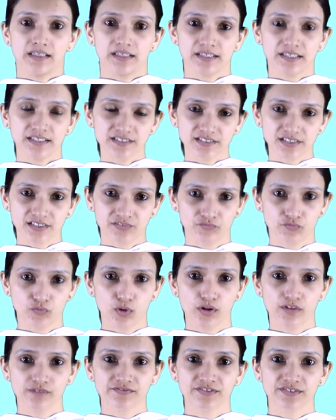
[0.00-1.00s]
It
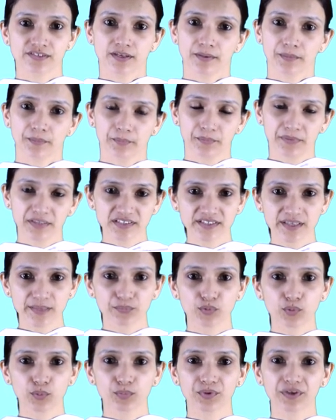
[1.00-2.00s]
involves
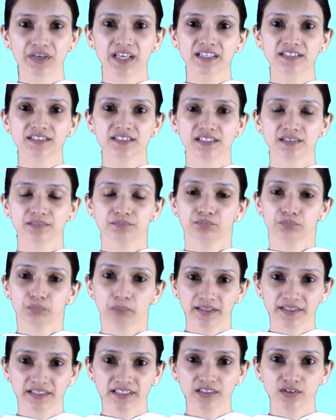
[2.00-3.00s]
misappropriating
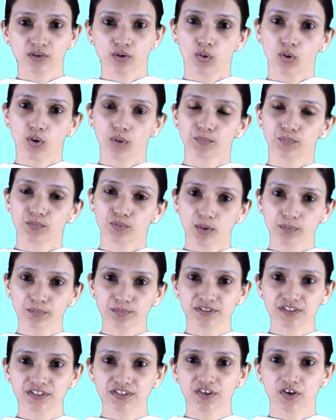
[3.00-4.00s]
money or
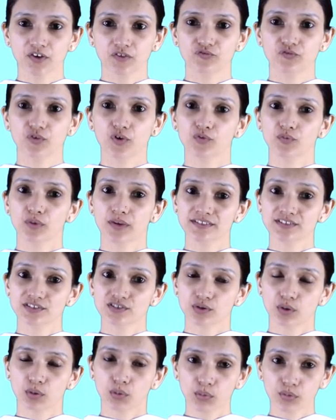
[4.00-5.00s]
property for one's
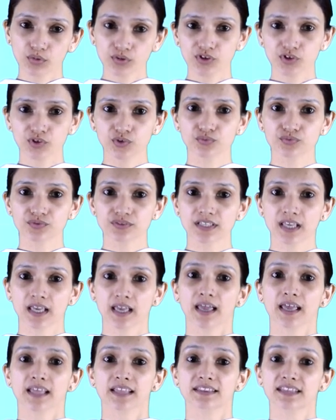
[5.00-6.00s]
own use
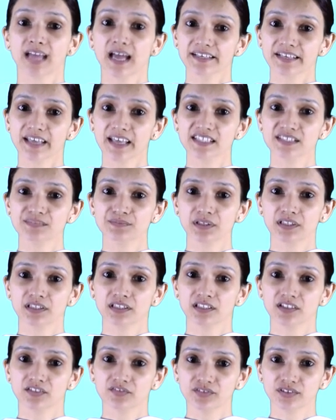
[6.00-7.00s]
that has been
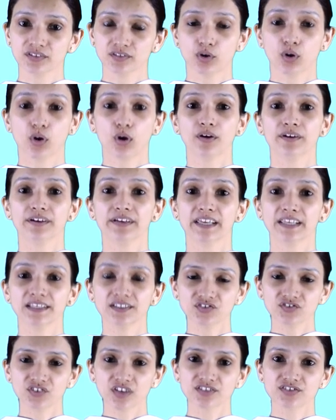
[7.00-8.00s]
given or
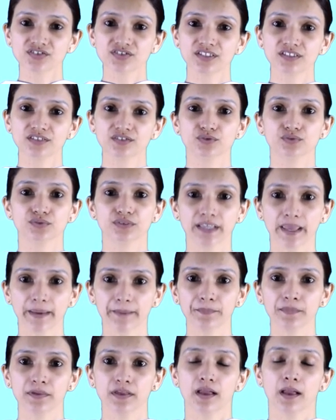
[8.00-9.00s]
entrusted to them
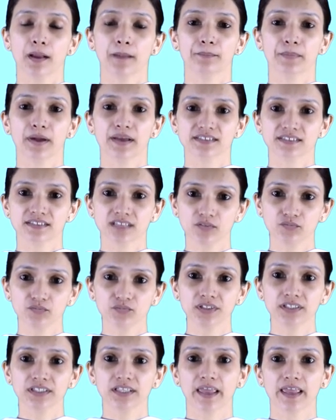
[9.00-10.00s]
by
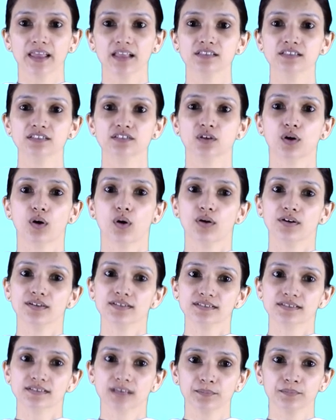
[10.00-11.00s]
someone else or
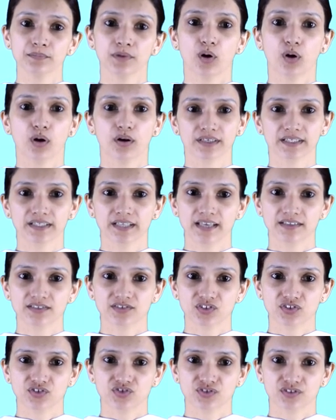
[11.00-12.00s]
some
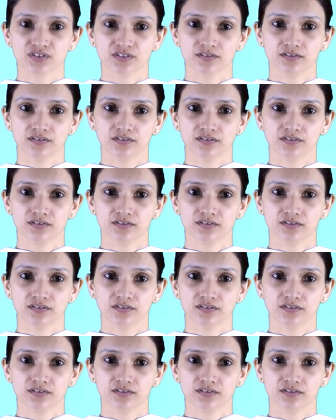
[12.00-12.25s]
organization.